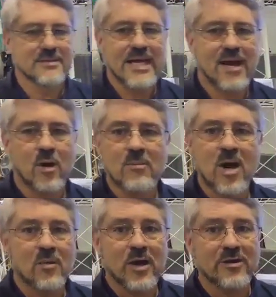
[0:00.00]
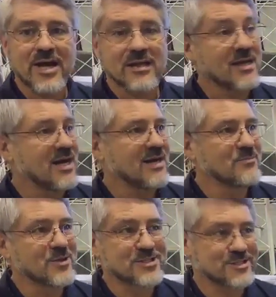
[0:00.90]
Yeah, omahawater.com,
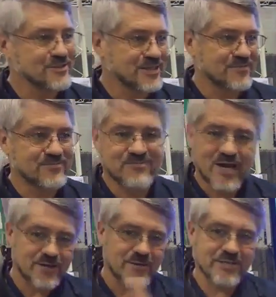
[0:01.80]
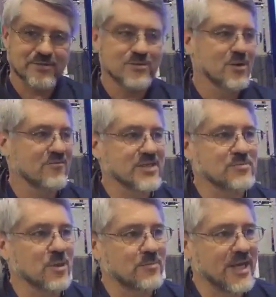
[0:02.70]
which you can find right through our
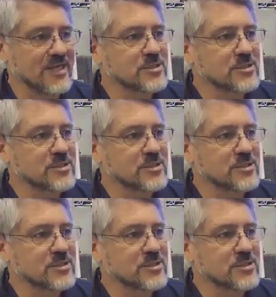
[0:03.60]
Facebook page.